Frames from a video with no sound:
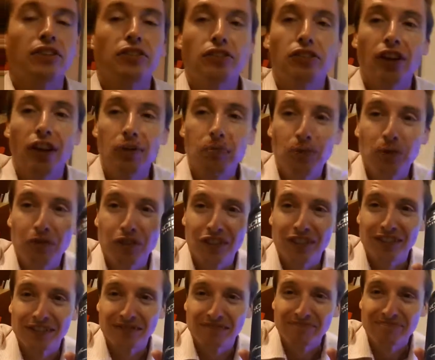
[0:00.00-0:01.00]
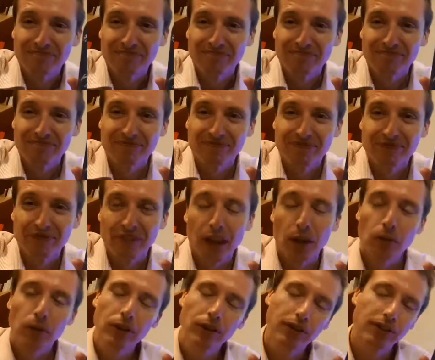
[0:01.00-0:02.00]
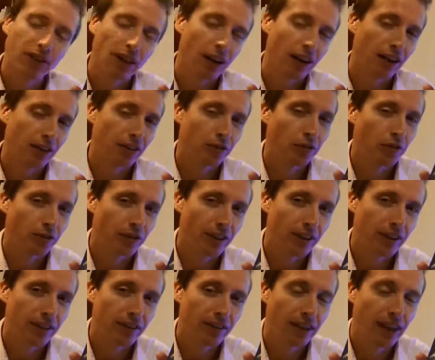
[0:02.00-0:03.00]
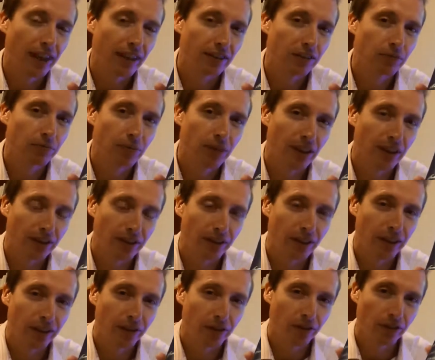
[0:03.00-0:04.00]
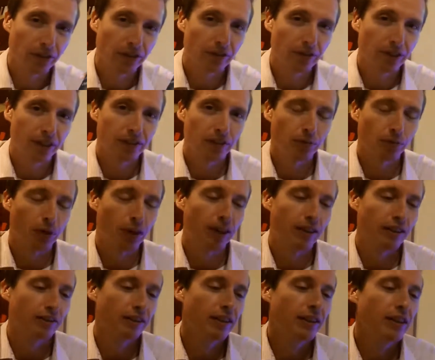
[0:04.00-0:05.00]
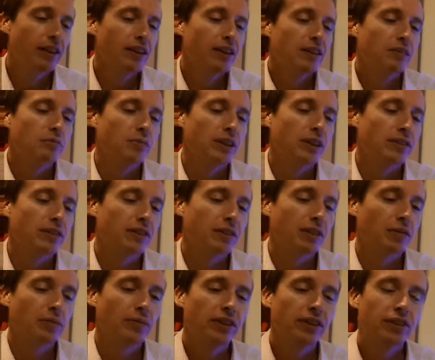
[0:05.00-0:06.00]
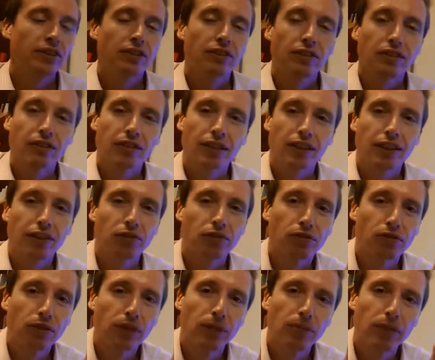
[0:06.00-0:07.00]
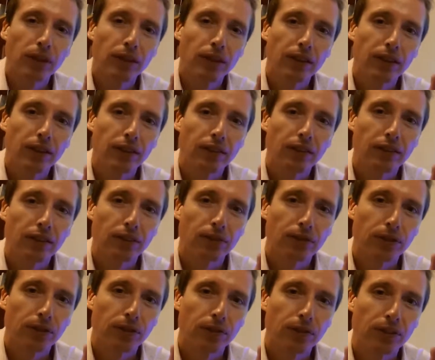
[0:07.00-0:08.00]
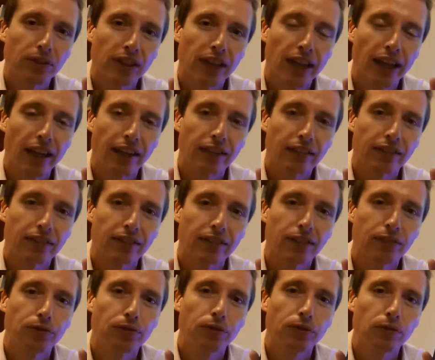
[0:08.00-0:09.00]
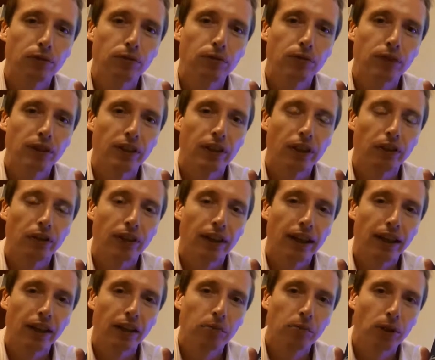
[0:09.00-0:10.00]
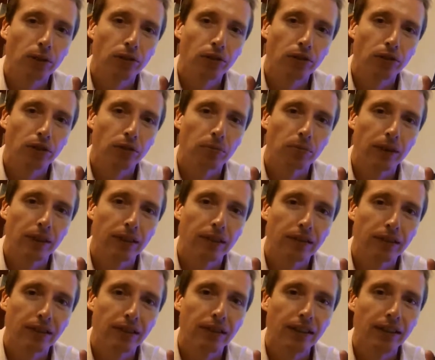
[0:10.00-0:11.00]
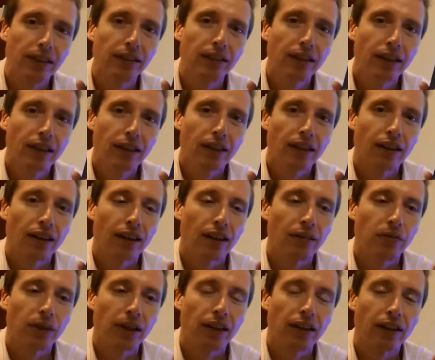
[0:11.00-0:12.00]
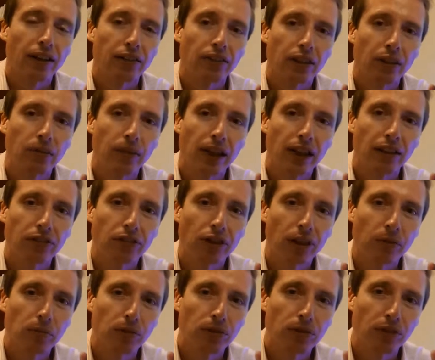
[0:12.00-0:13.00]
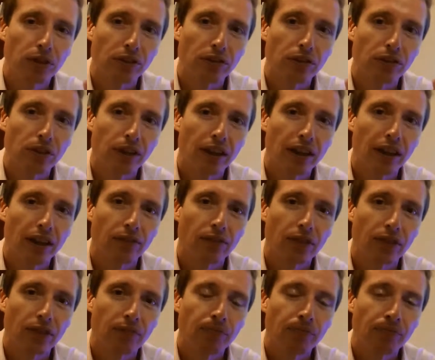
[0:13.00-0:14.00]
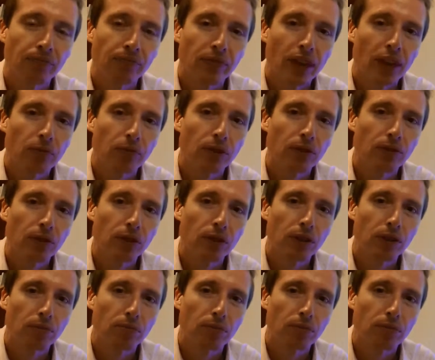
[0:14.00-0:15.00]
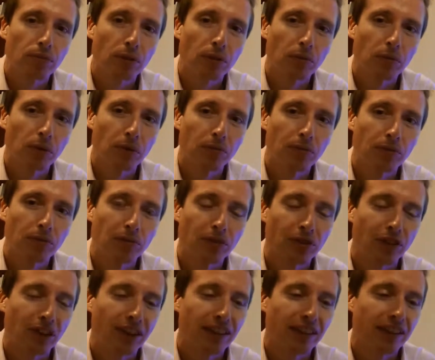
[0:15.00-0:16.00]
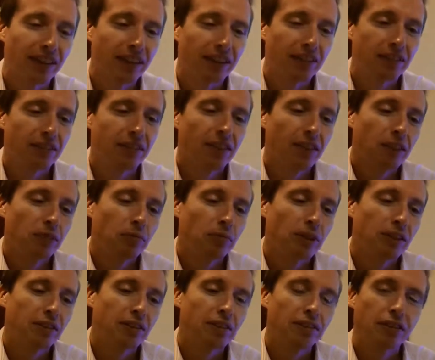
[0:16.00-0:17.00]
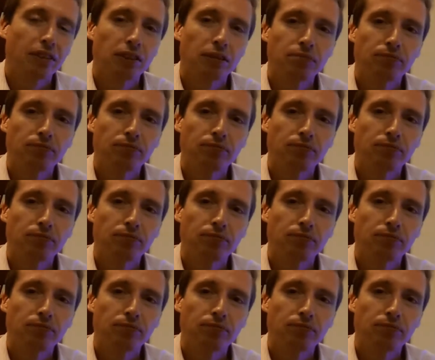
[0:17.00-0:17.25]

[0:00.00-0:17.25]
Chambourcin. Now, I'm not entirely sure of the exact pronunciation of this wine, but this is extremely difficult to get. If you go to any bottle shop in Sydney and ask about Chambourcin, you're going to have a bit of a problem finding it, but